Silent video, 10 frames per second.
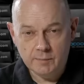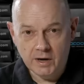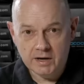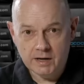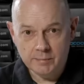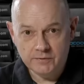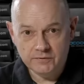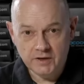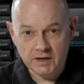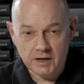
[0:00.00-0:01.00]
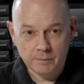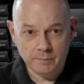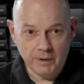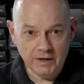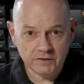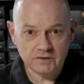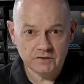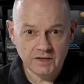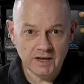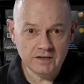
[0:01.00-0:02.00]
my cup of tea, but
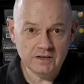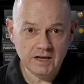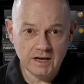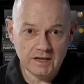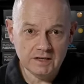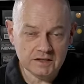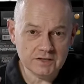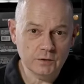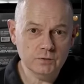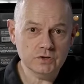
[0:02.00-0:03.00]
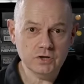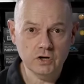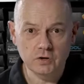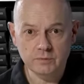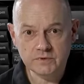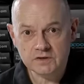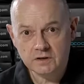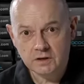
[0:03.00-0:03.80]
taken in its own terms,